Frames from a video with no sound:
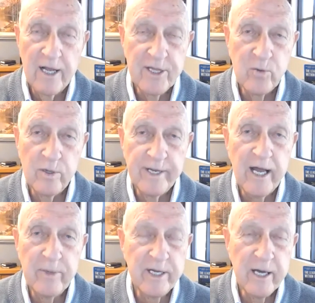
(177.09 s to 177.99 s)
I think will
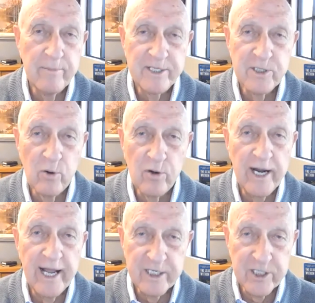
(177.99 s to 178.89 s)
now become much
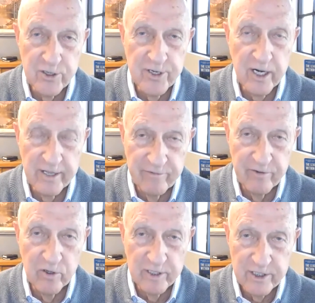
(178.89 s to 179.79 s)
more externally
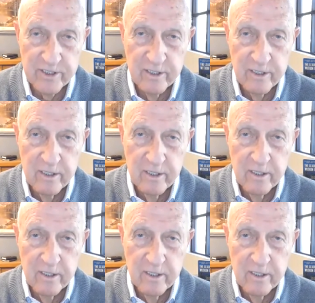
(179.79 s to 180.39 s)
focused,